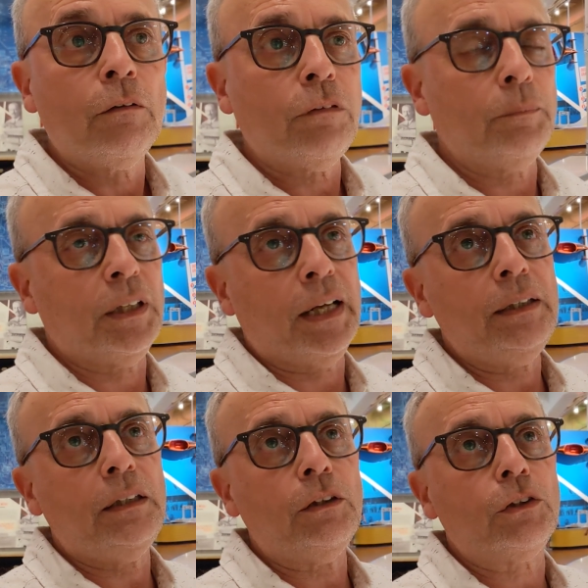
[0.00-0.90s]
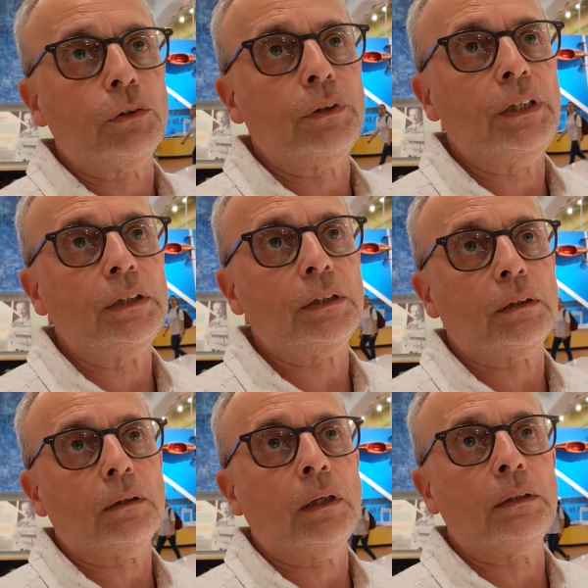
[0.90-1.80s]
From the 1930s
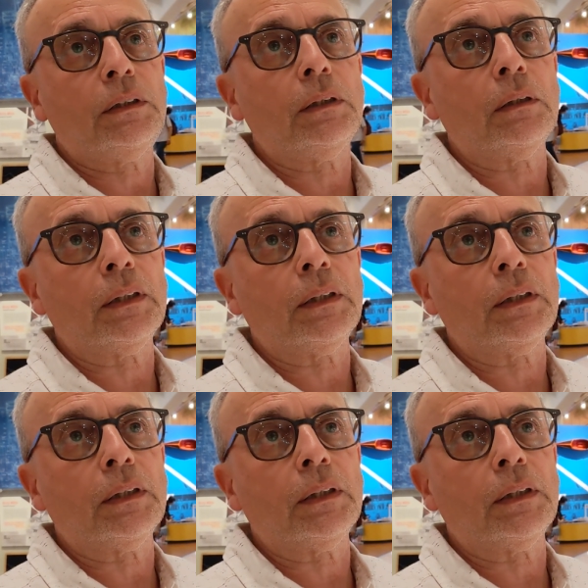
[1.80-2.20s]
until